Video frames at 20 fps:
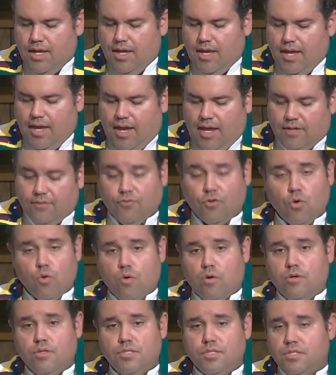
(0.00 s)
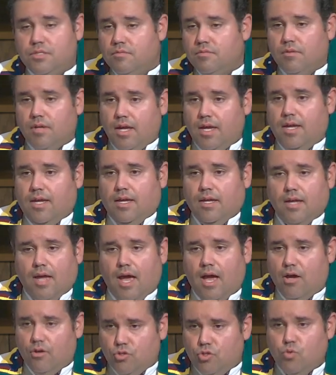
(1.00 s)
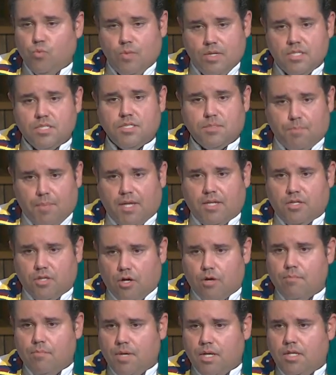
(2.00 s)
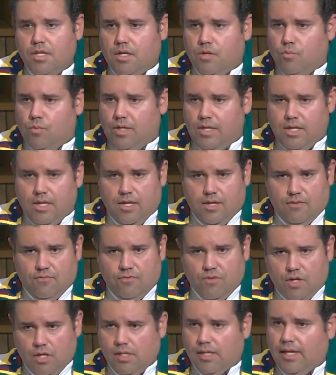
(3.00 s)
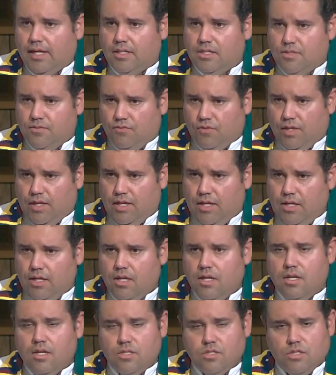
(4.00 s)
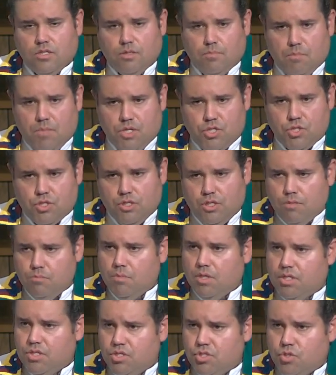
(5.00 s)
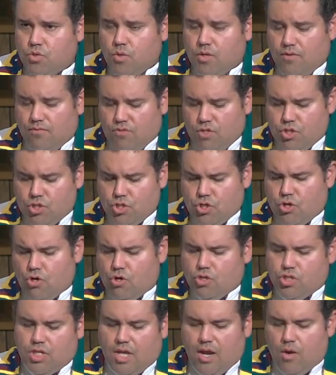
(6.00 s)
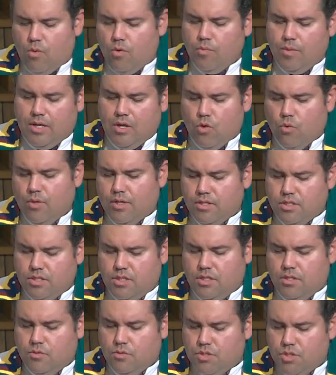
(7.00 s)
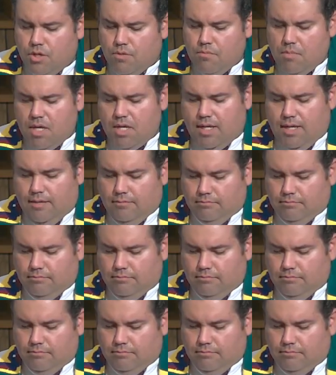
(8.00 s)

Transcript: And of course, hey, how do we spend our money we give collectively to the mission and ministry of the church? How are we going to use our money?